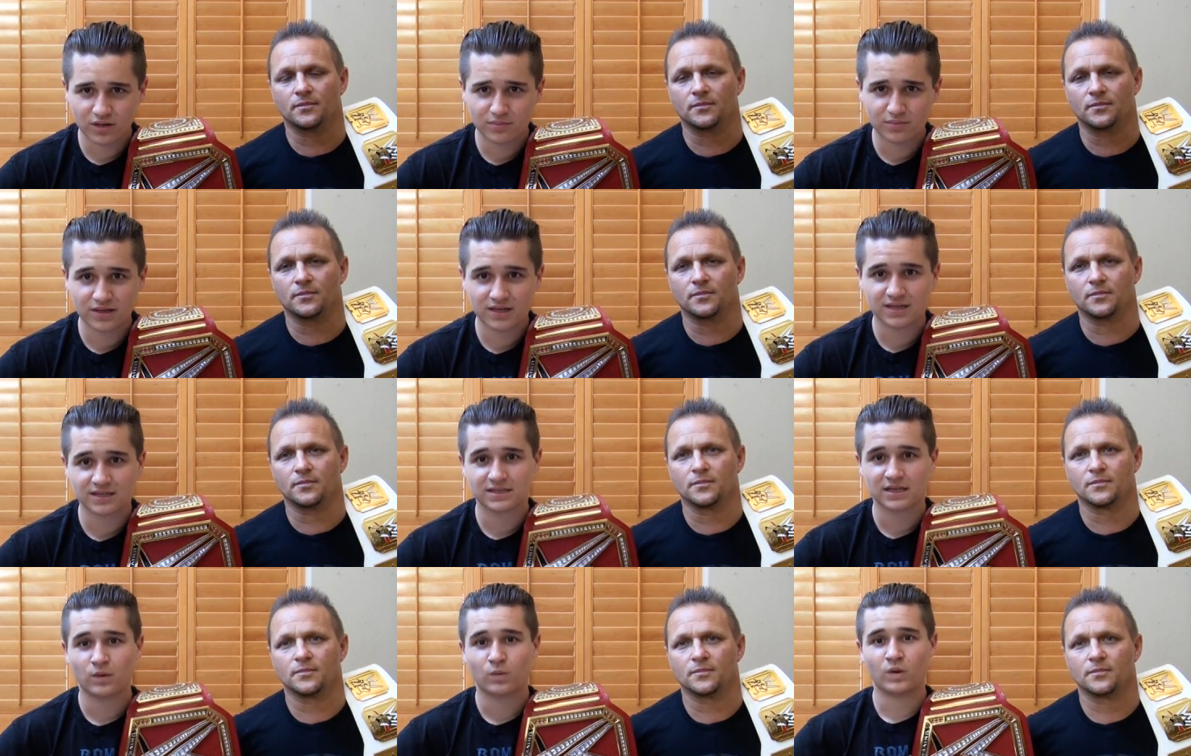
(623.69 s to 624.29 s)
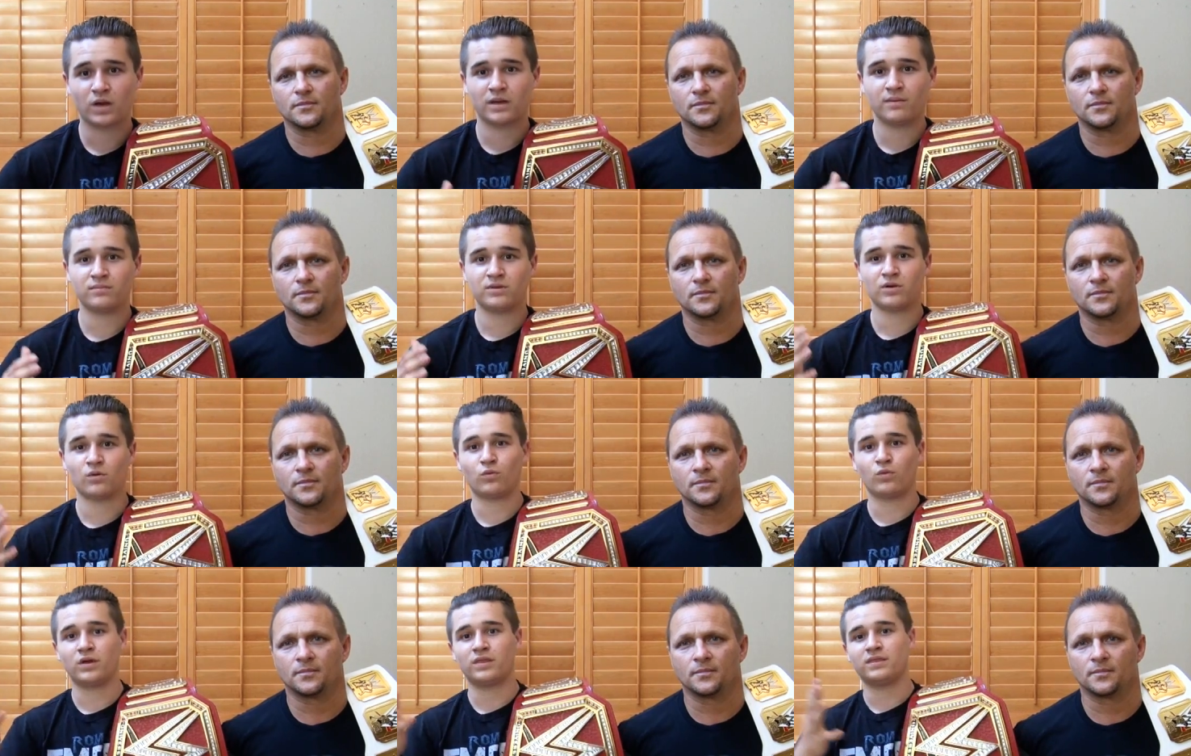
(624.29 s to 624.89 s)
Speaker 1: win because I want him
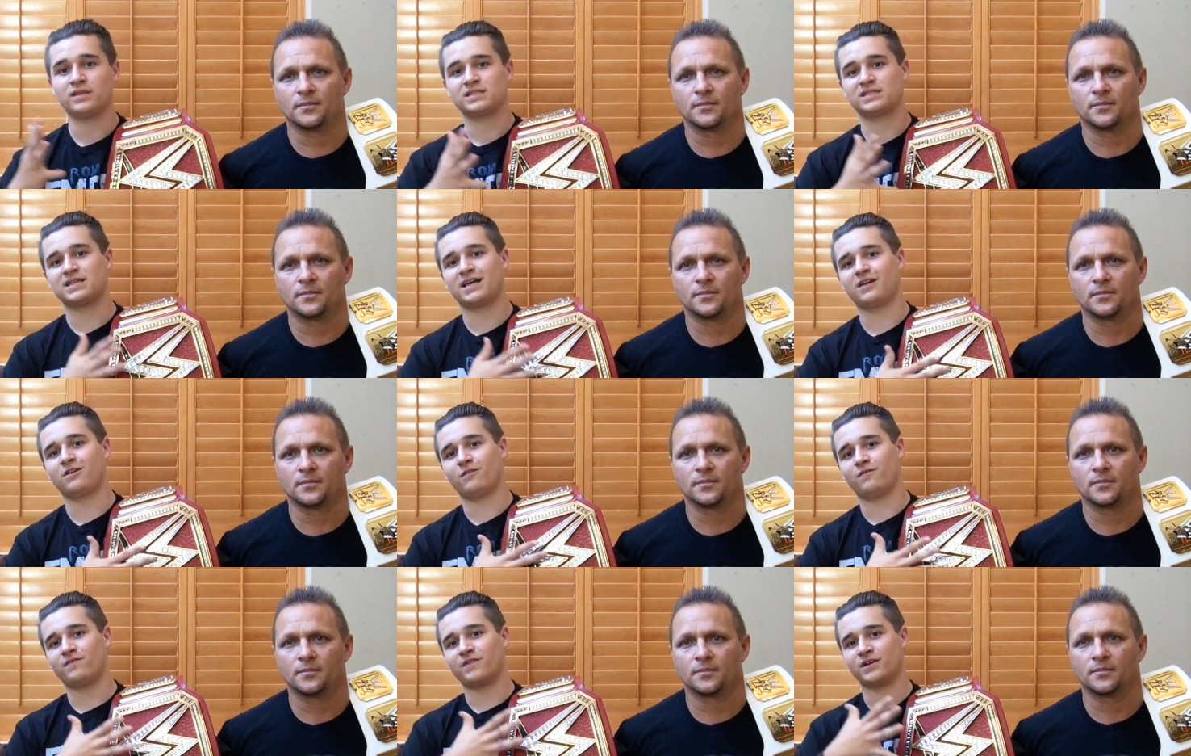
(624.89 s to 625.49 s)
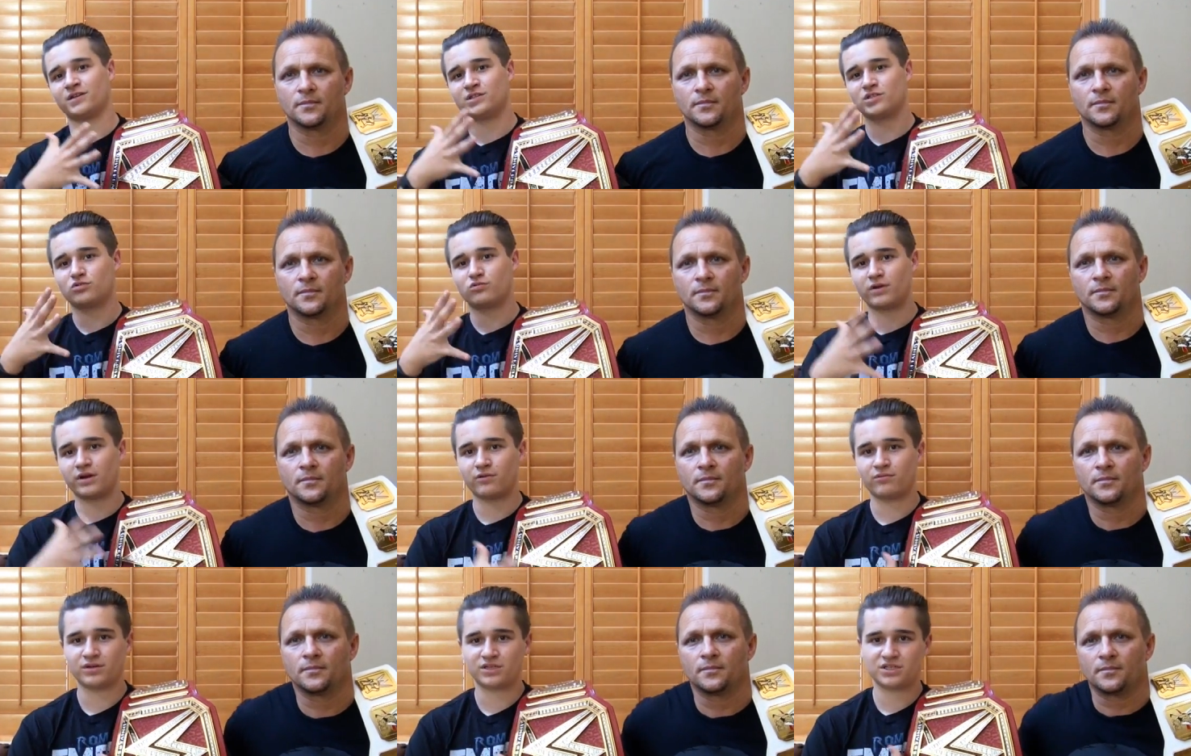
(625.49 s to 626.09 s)
to win this title fair and
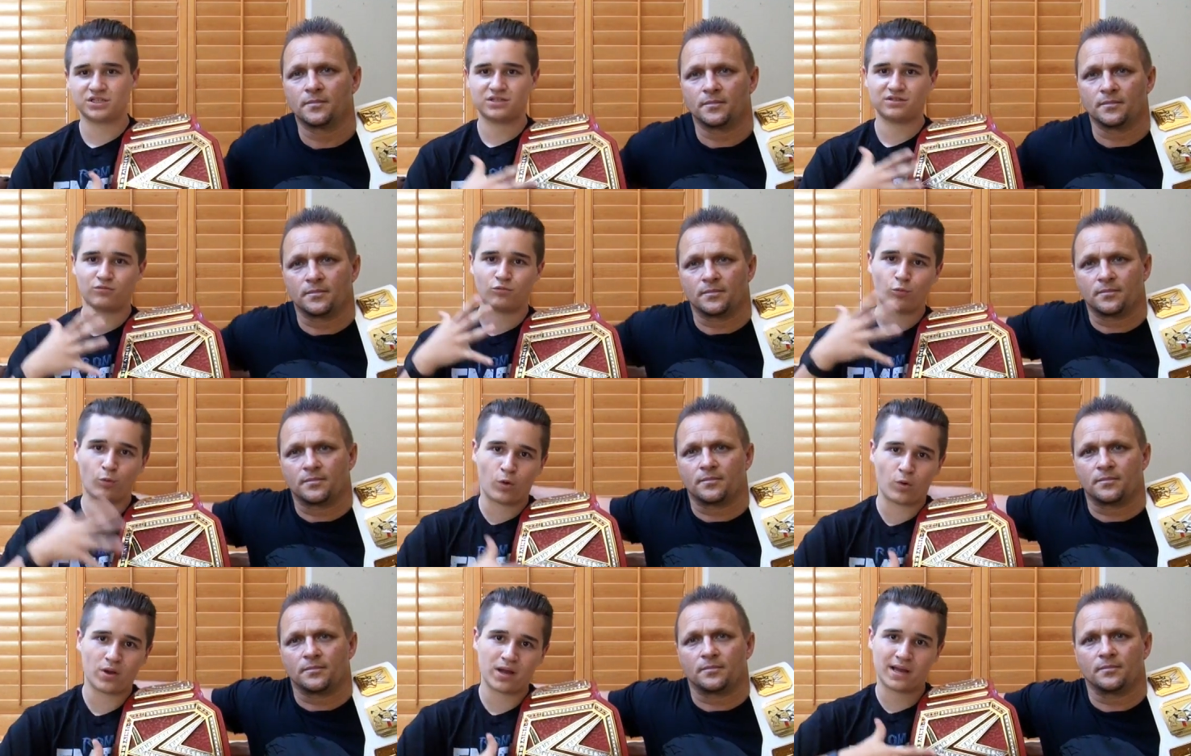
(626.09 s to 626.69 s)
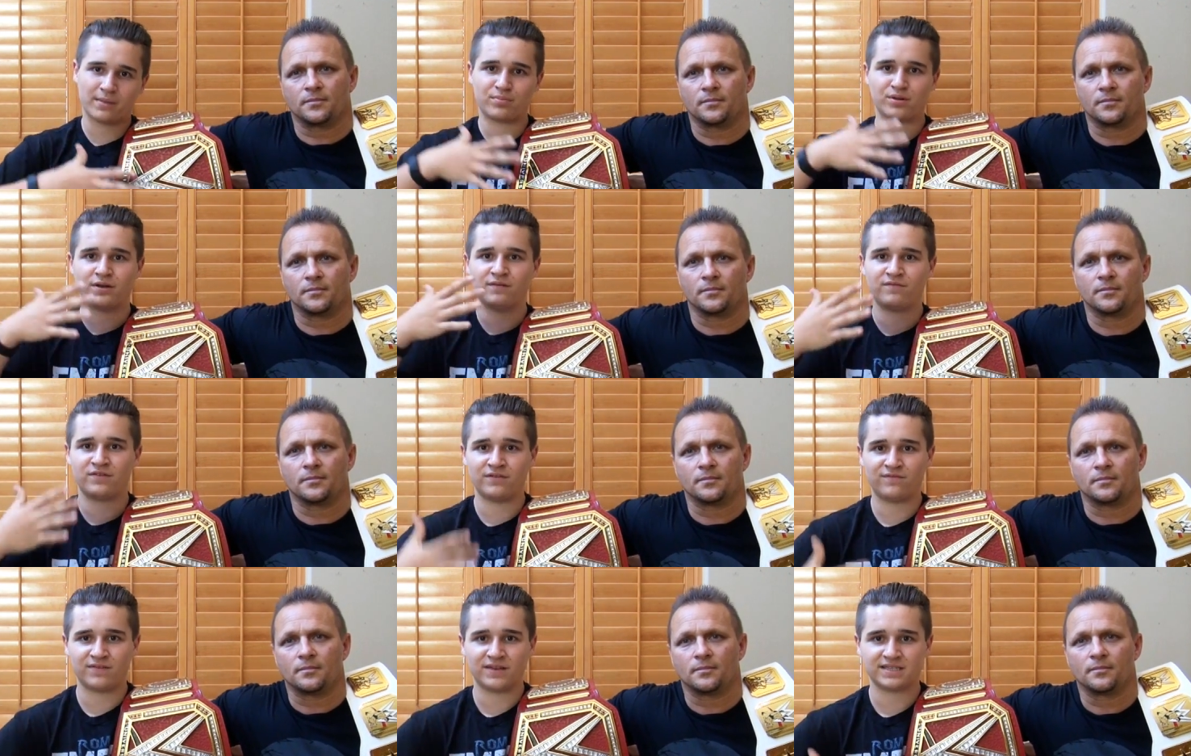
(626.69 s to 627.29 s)
square, which won't happen
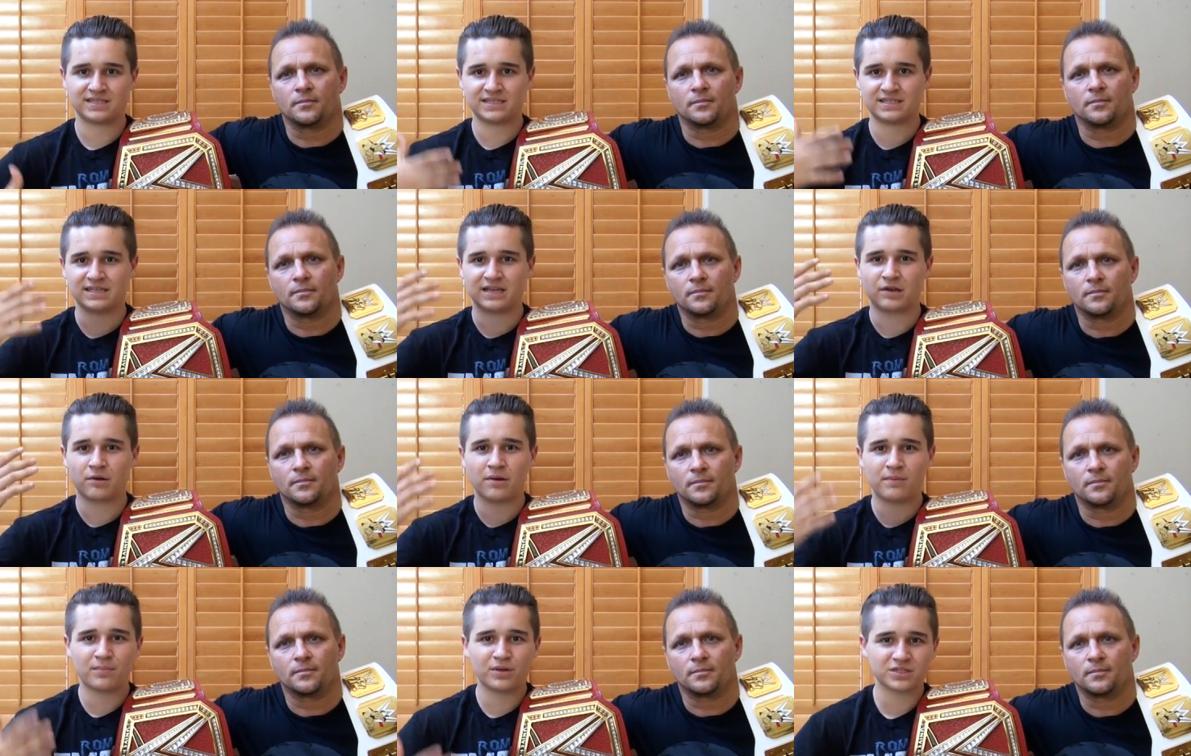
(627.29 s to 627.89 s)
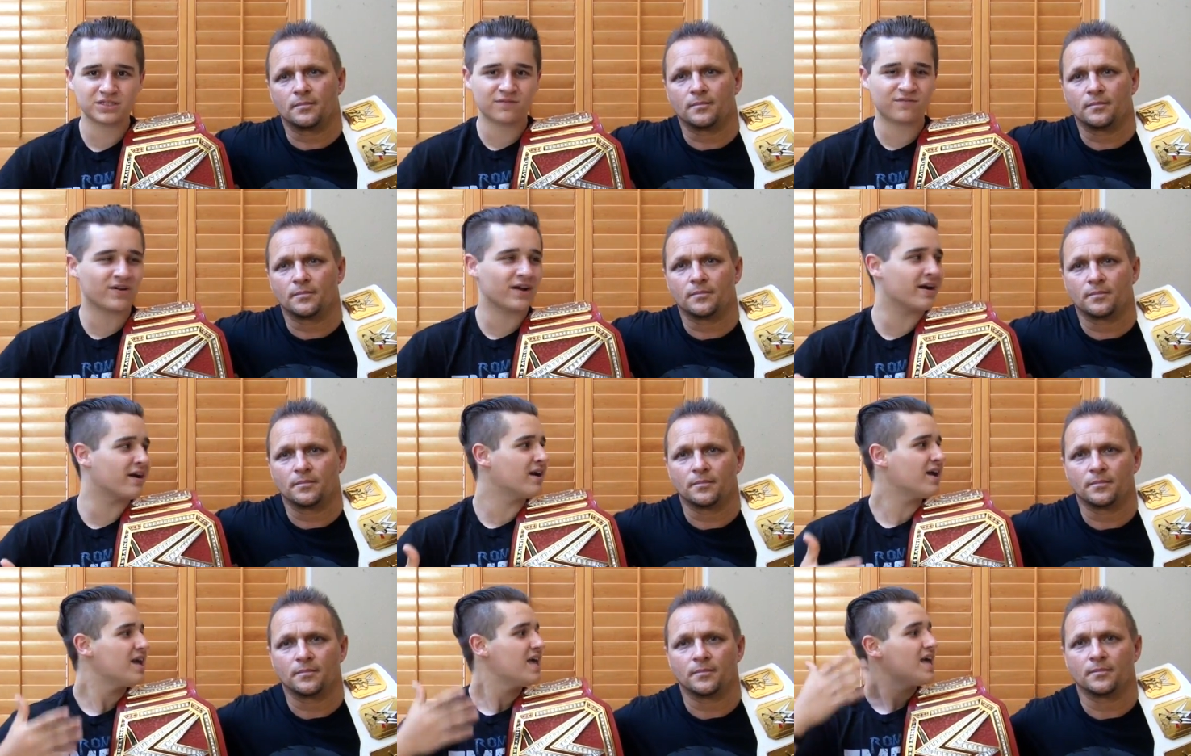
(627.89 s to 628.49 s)
if he faces that Great Balls of
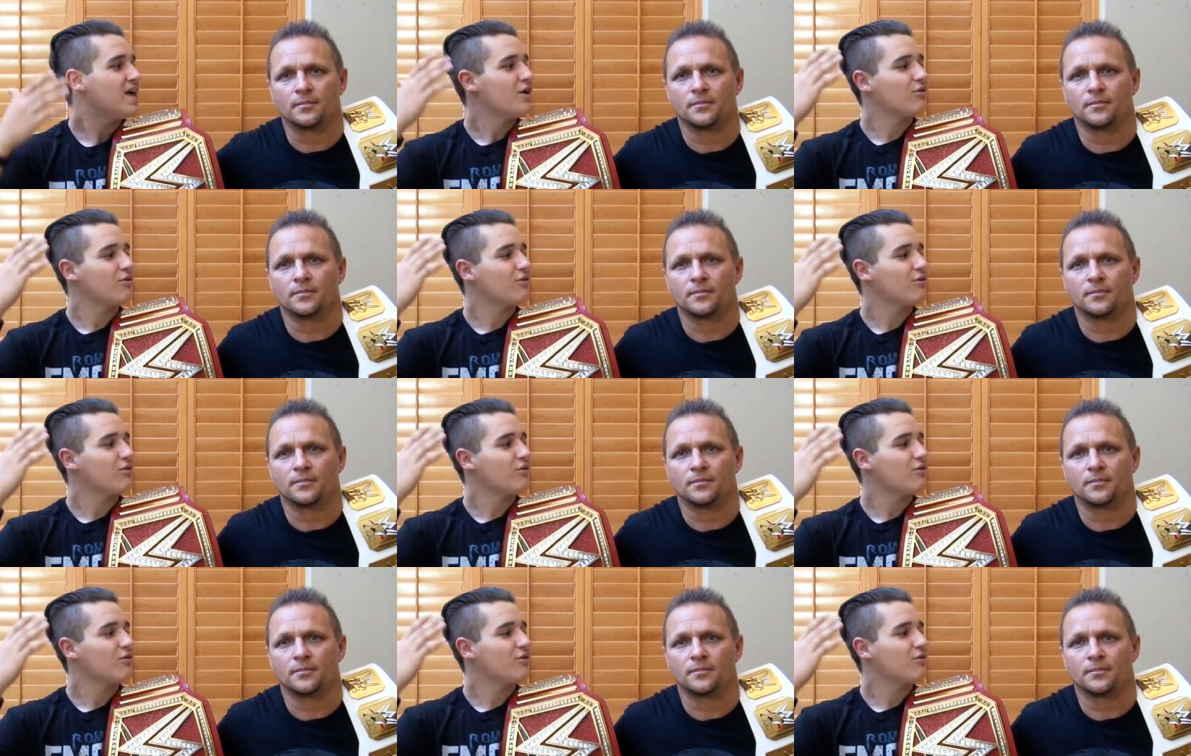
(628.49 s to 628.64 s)
Fire,